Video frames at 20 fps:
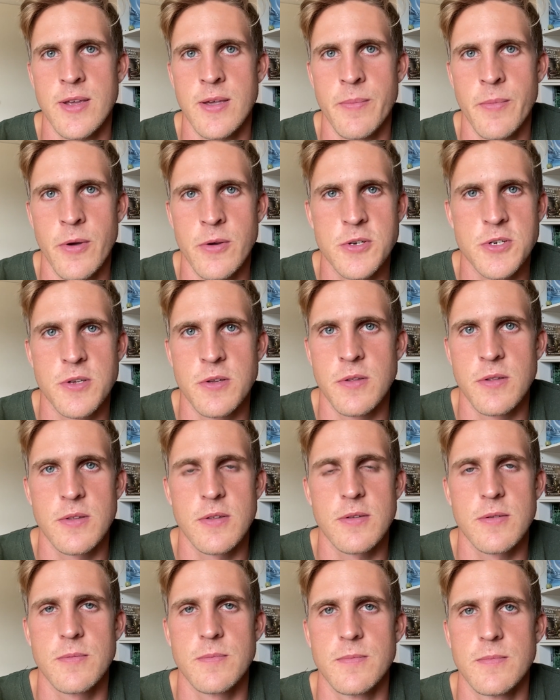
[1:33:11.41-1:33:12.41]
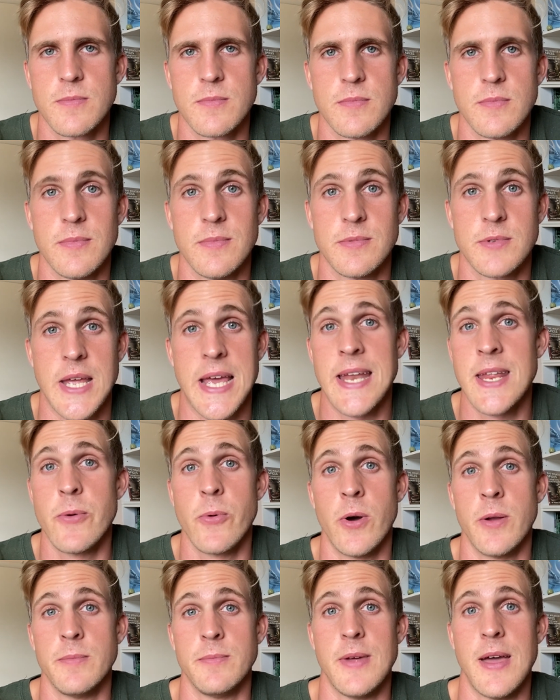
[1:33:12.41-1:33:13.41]
emotions to
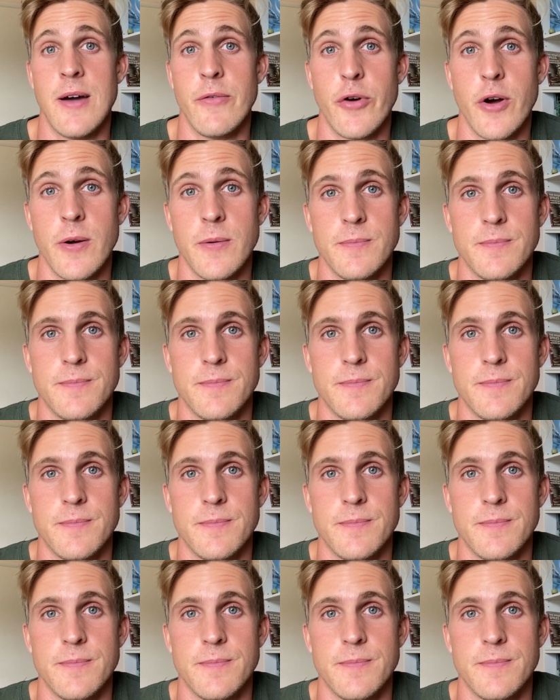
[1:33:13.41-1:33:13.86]
anyone ever.